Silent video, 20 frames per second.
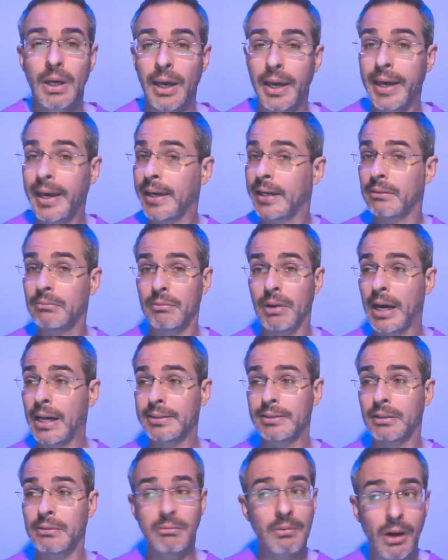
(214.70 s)
Hey, I
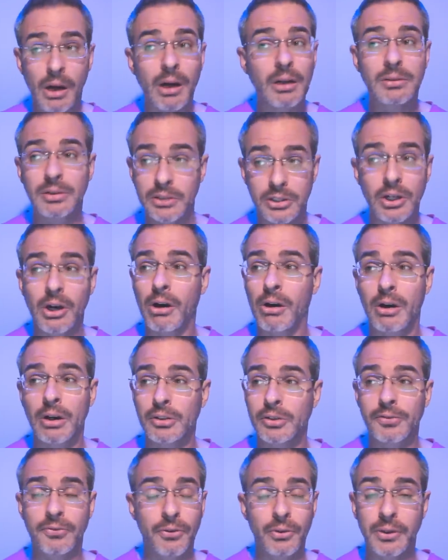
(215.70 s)
did not
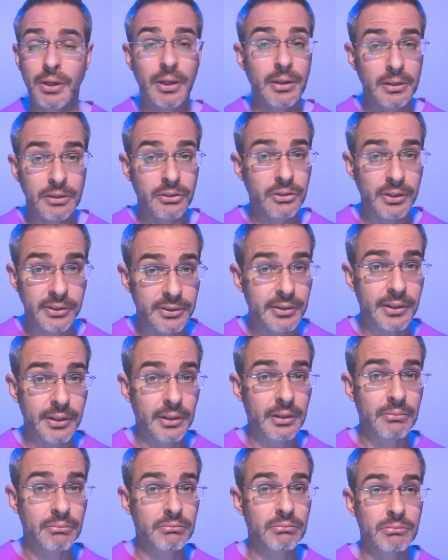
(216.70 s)
charge for the
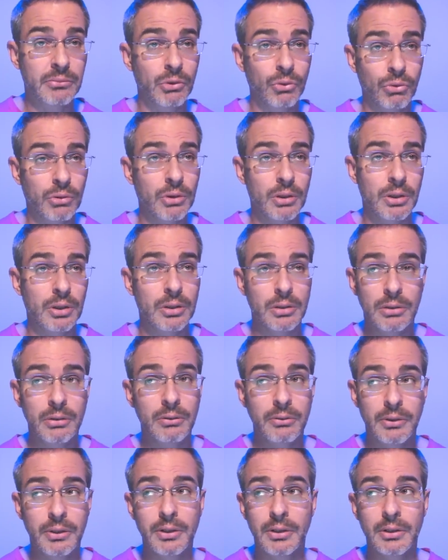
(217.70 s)
electricity, or
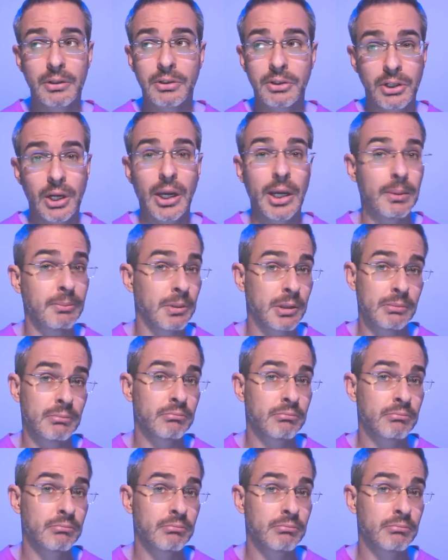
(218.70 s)
the shame.